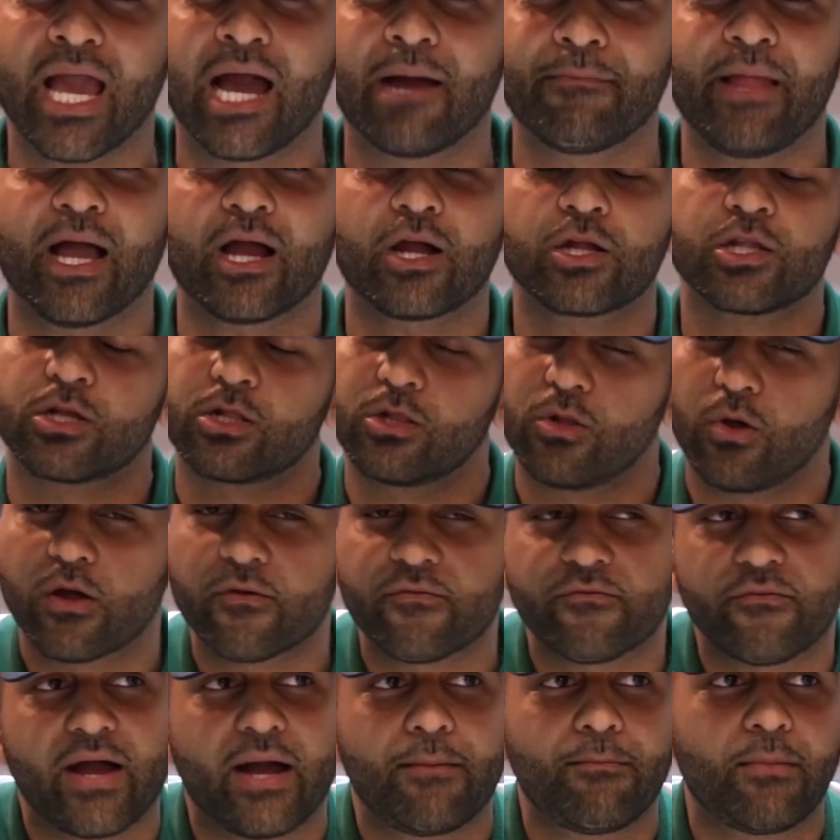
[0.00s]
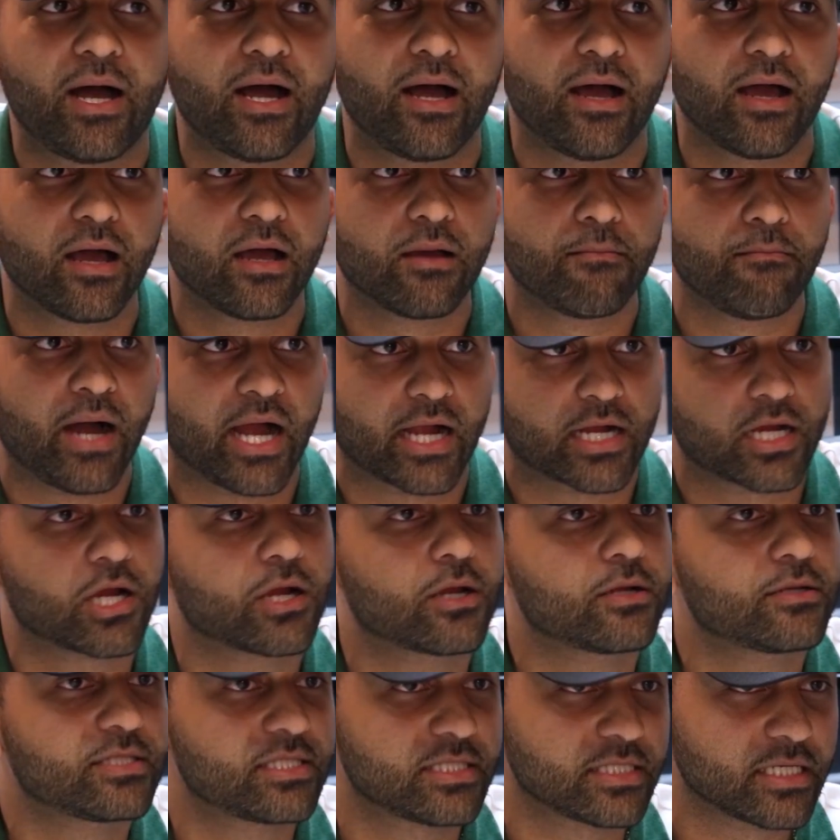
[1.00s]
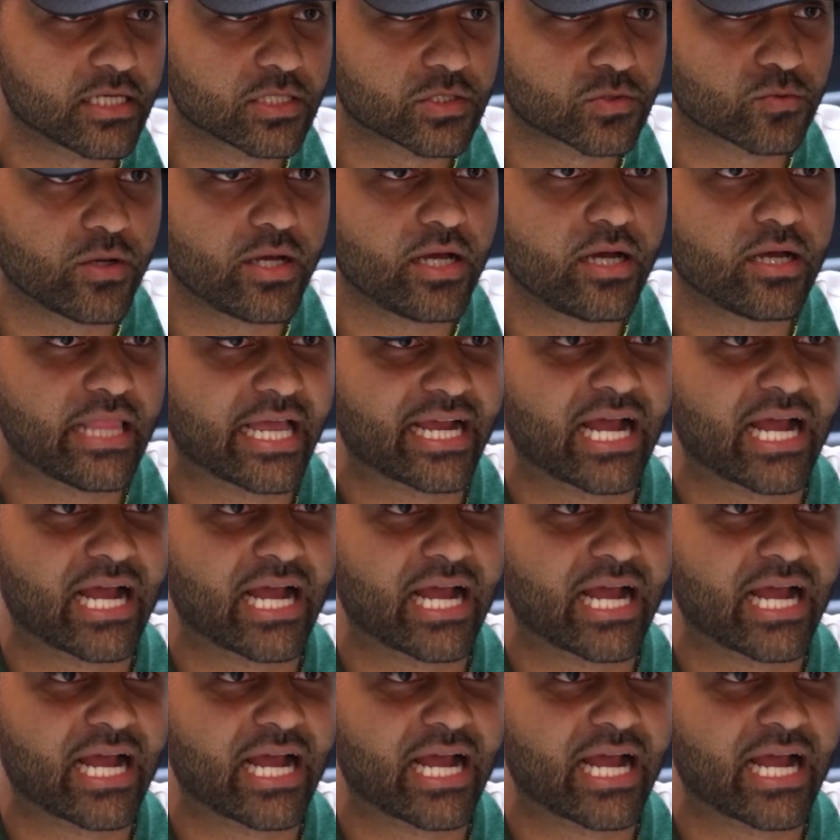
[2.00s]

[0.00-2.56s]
I'm not gonna glorify my currency as well.